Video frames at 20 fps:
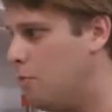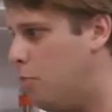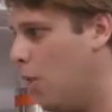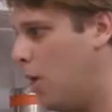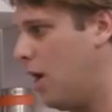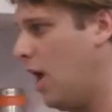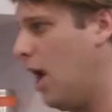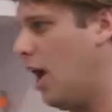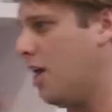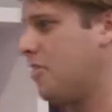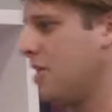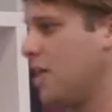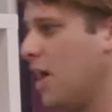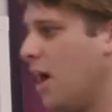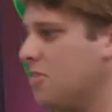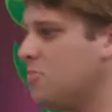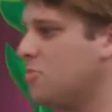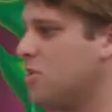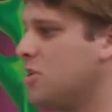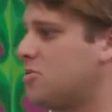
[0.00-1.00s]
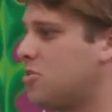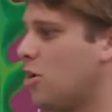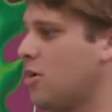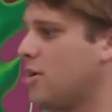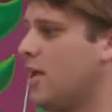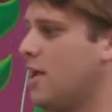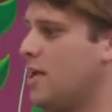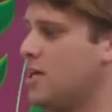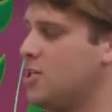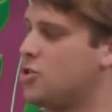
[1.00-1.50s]
But I think as we
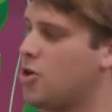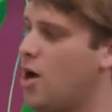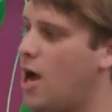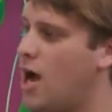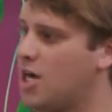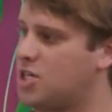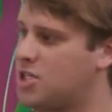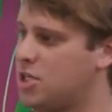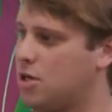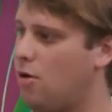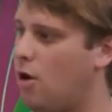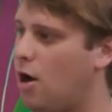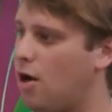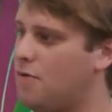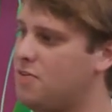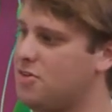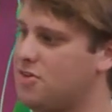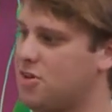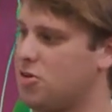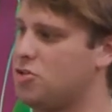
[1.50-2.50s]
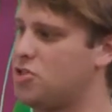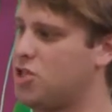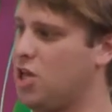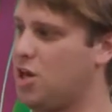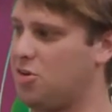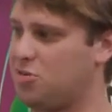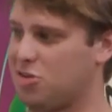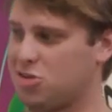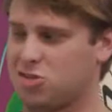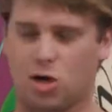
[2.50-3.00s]
start gaining traction, a lot of these other
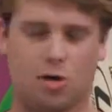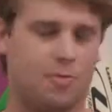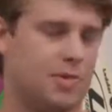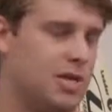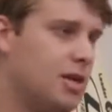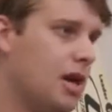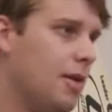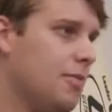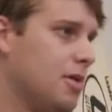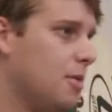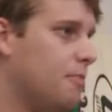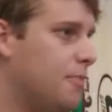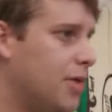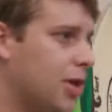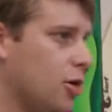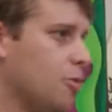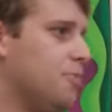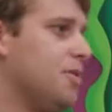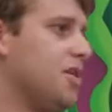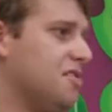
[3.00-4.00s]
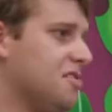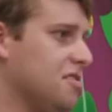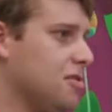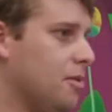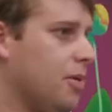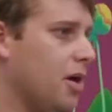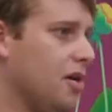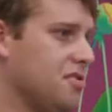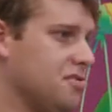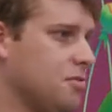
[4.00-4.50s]
channels will start becoming a bigger piece of
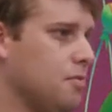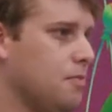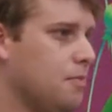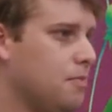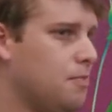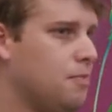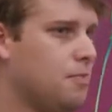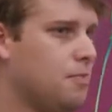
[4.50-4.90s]
the puzzle.